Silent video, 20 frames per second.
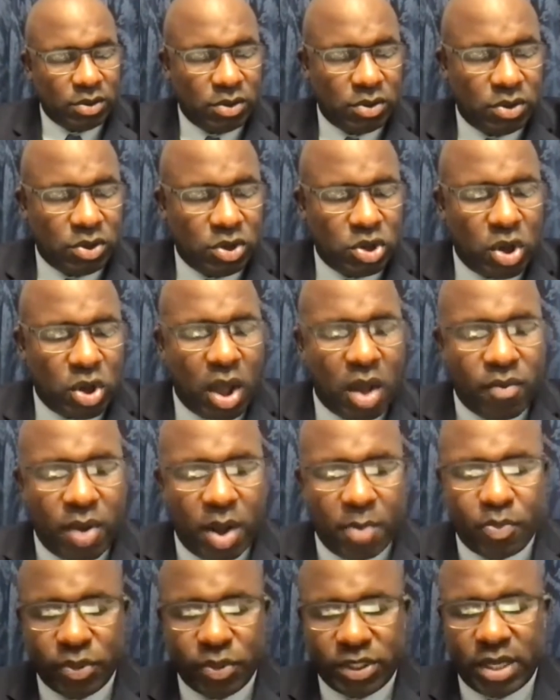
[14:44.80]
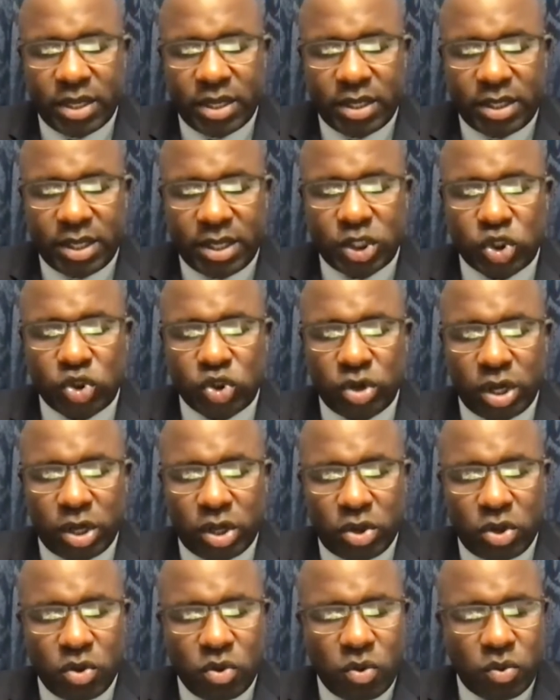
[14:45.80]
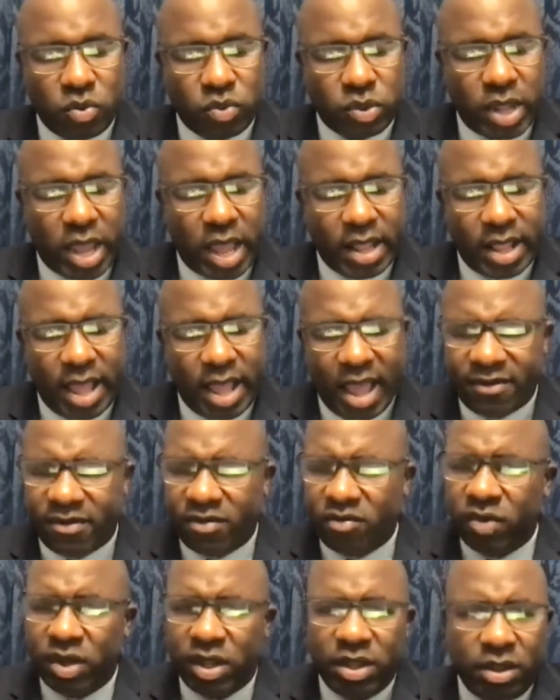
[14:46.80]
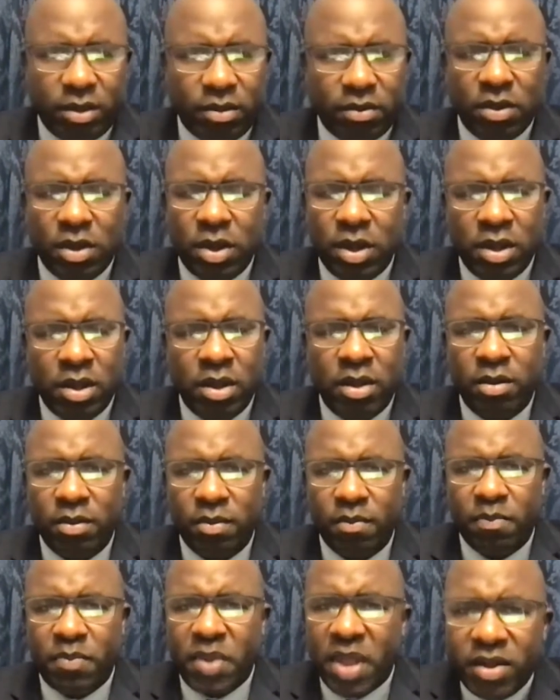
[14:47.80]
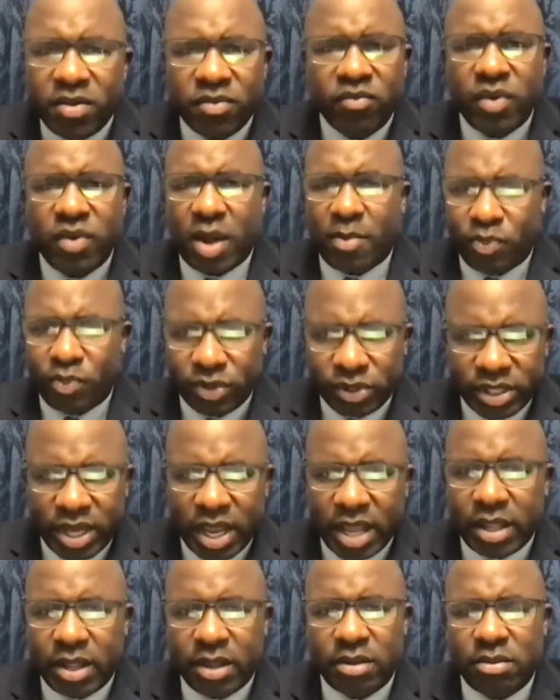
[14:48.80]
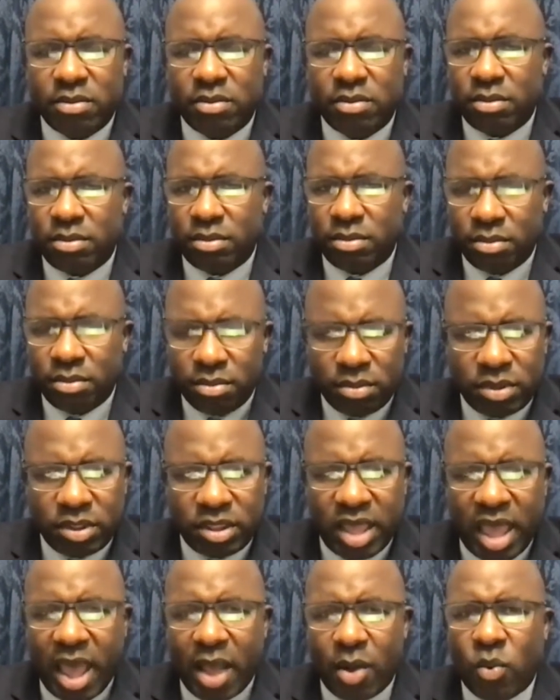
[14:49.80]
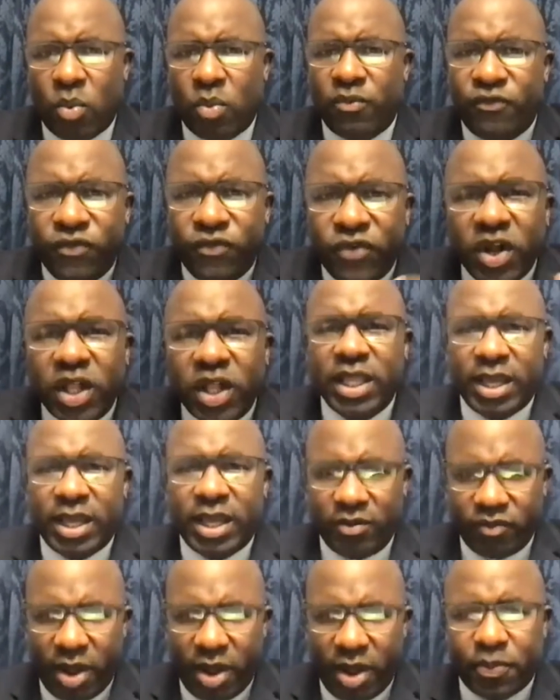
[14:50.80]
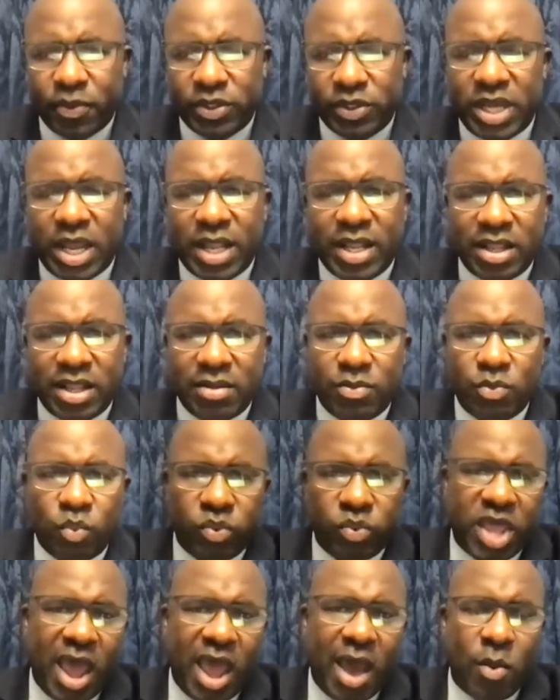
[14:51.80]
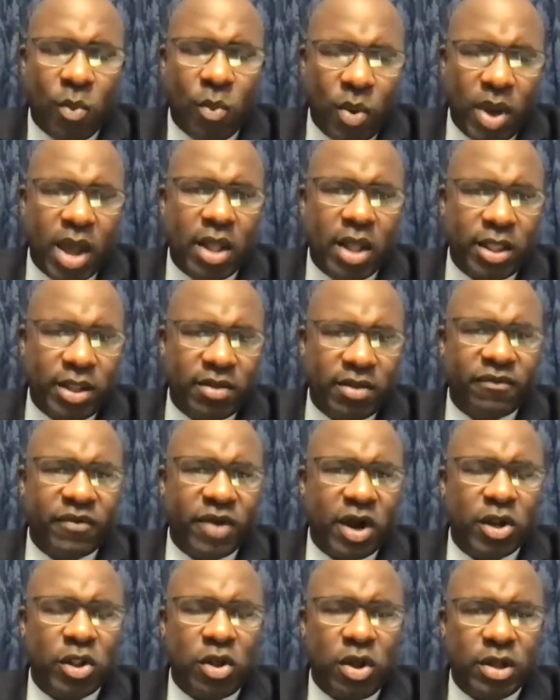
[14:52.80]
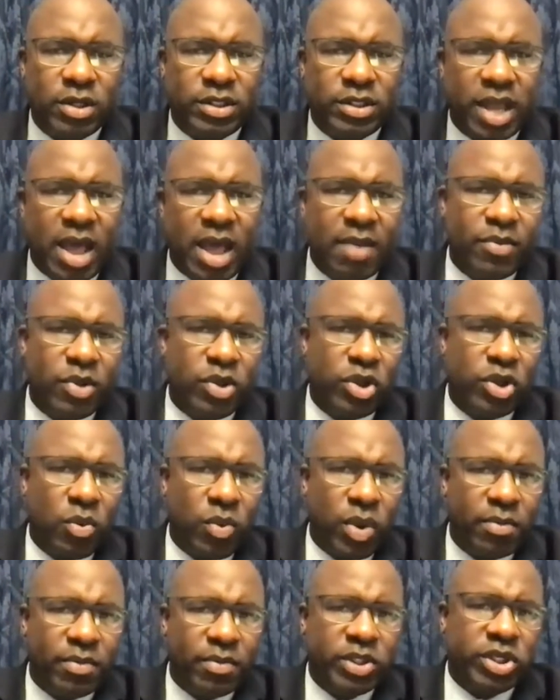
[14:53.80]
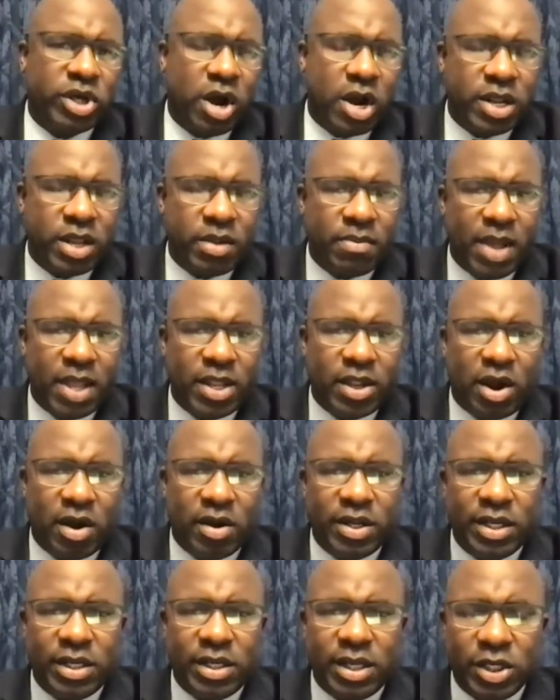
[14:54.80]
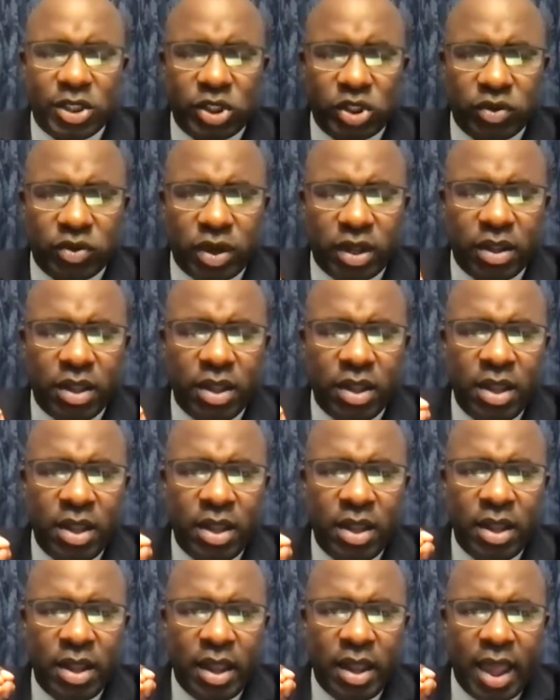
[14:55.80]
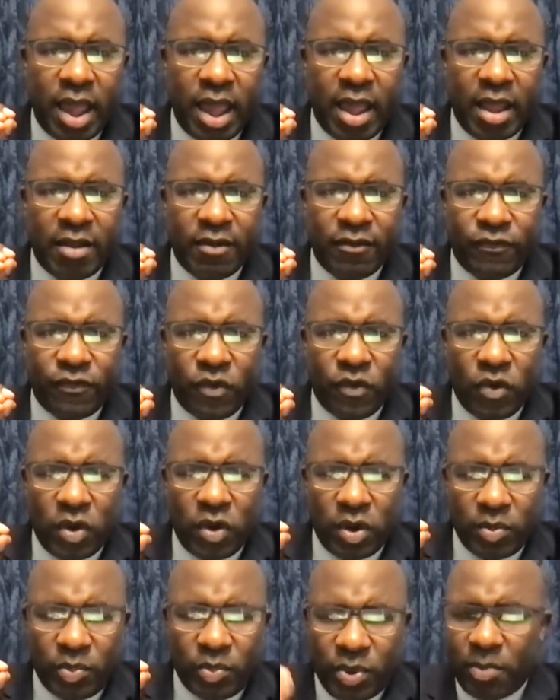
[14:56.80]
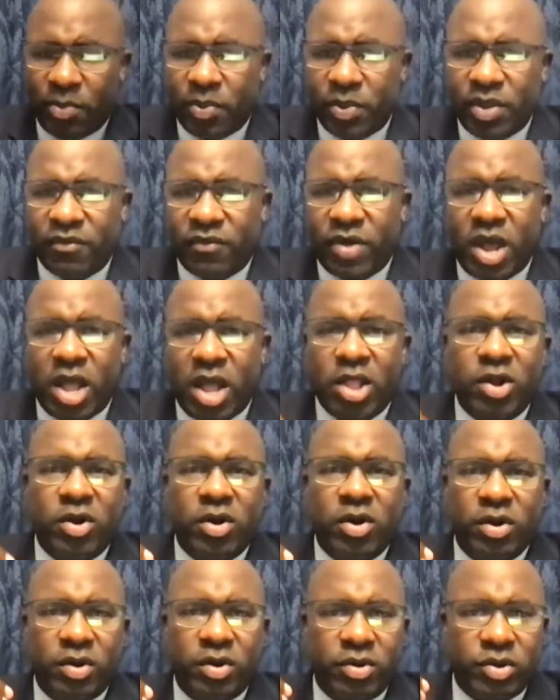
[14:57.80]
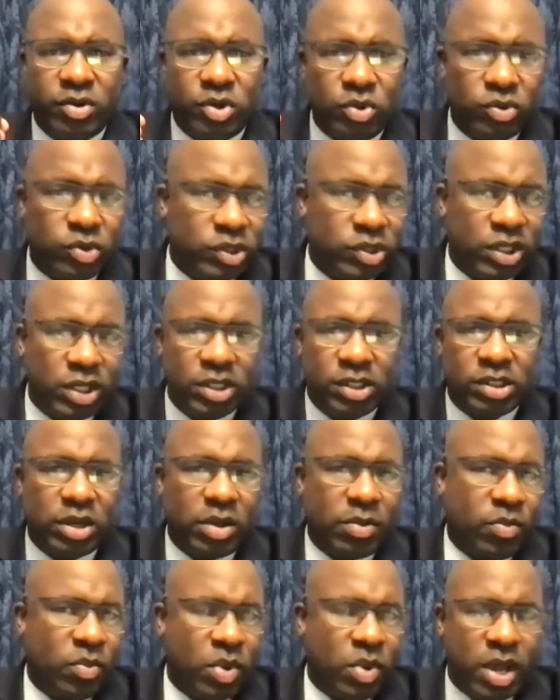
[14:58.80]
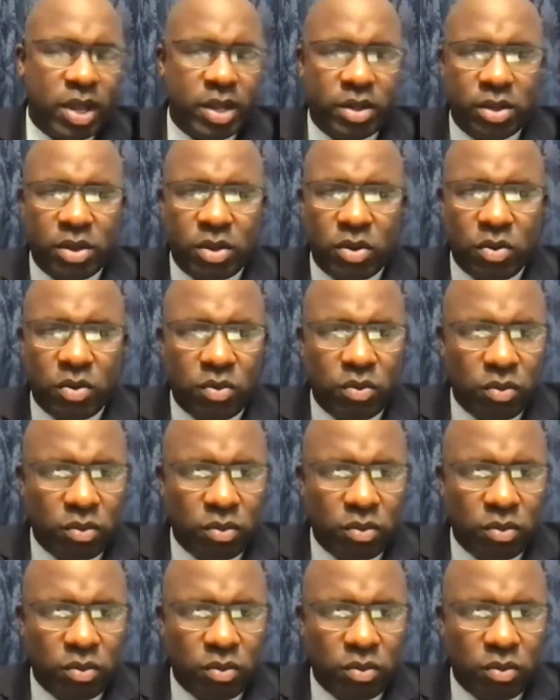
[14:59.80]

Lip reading: I represent a district that hasn't really been represented that fully represented that well in a very long time. We're a majority minority district, And for people of color to see someone who